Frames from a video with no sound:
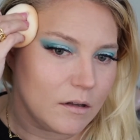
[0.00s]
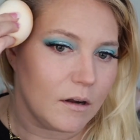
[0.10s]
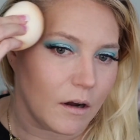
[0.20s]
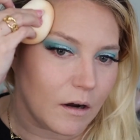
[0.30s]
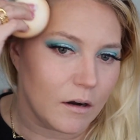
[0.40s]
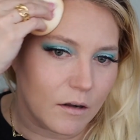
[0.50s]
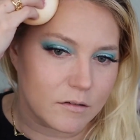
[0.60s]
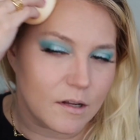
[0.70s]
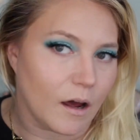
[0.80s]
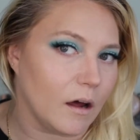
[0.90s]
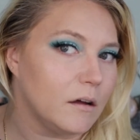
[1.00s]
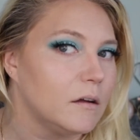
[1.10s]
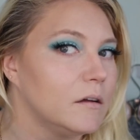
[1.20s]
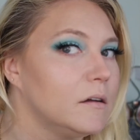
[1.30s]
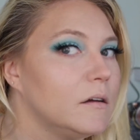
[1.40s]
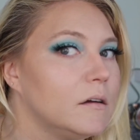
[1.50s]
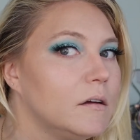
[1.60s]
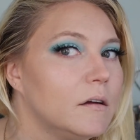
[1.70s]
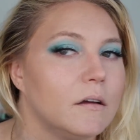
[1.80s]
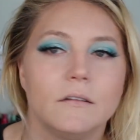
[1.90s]
There, how's that?
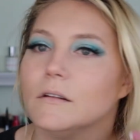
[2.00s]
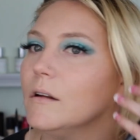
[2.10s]
It's a